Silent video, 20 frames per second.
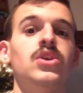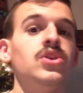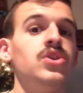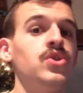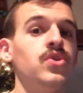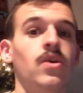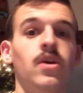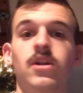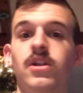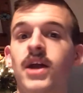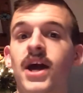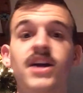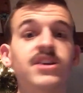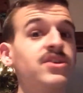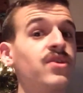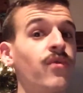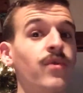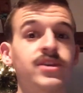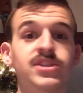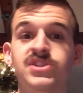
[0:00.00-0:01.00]
you're
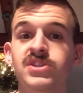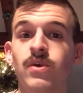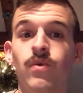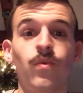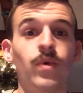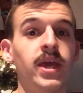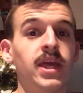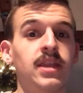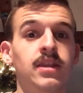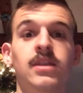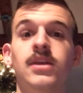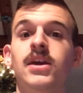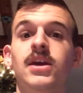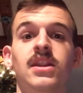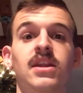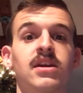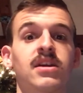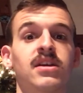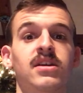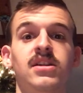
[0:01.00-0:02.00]
not going to win
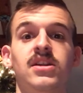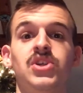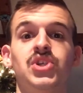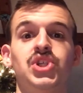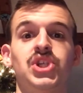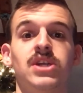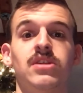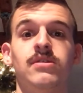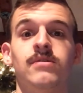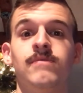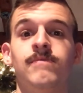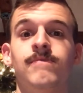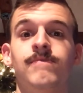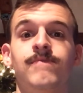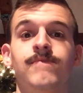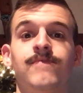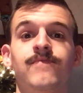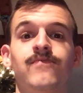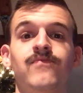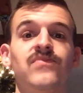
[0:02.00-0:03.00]
in a collision.
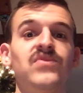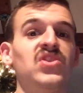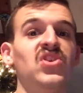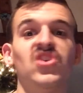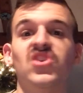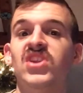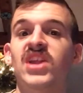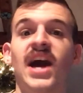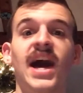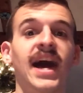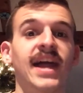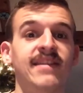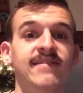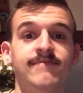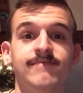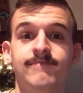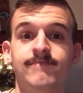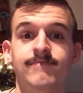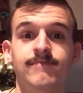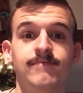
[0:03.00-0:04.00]
You're not.
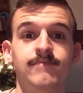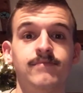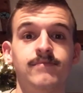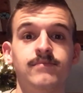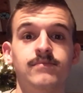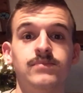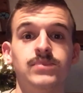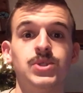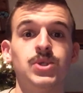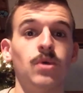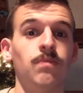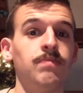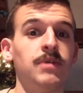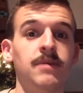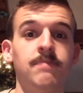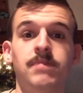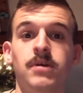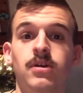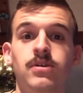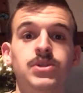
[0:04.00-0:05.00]
So
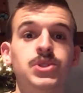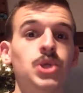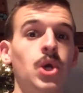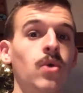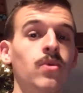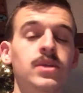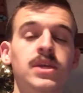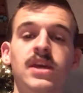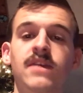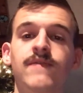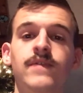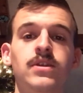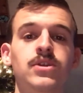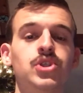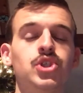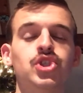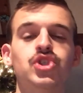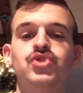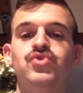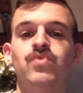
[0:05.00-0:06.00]
people, don't even
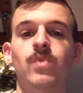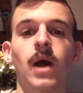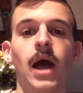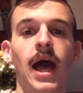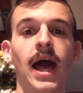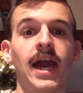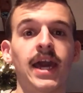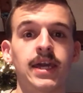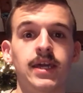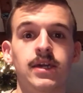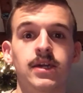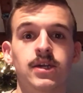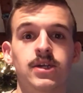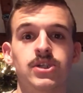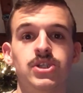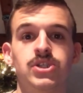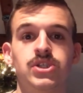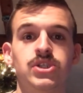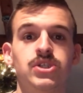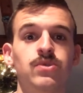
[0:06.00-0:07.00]
try
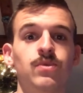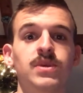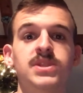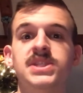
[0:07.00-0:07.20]
to